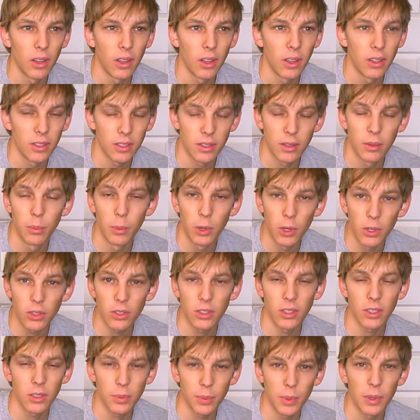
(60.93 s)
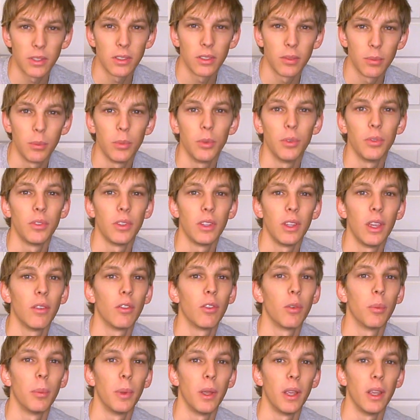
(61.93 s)
It's the most expensive movie
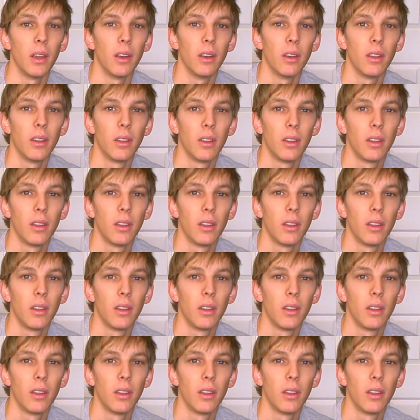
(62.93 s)
ever made.